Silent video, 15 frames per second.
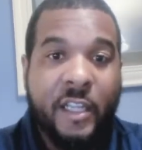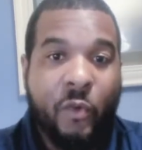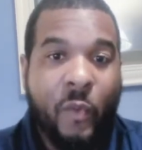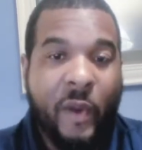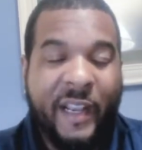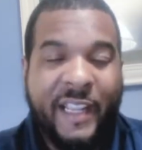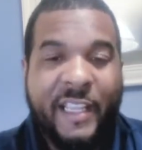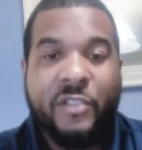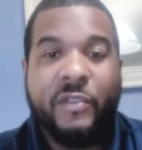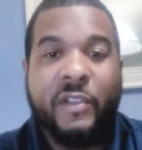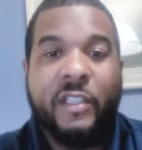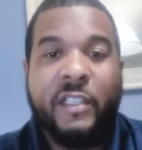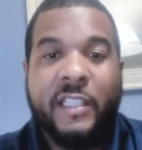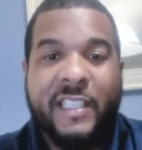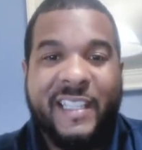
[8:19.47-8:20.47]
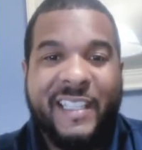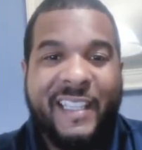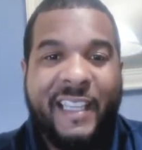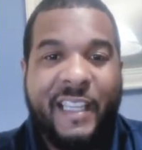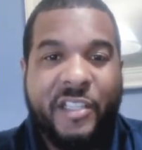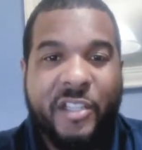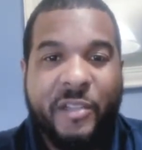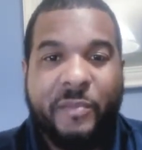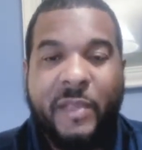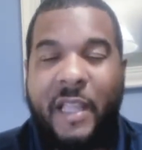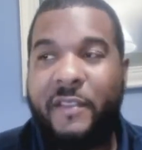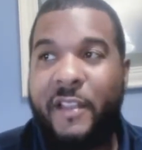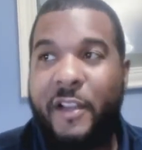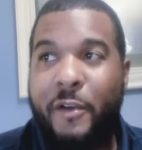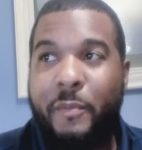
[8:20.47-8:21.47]
when Israel is in Egypt
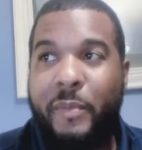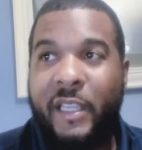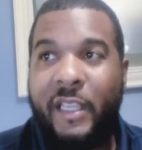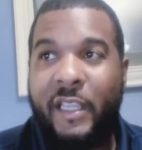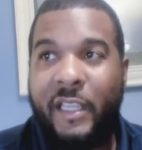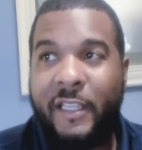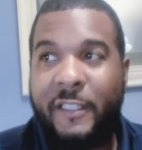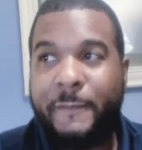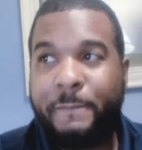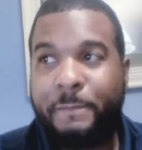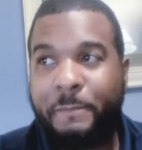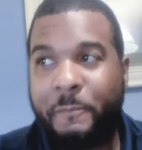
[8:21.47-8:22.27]
and they're being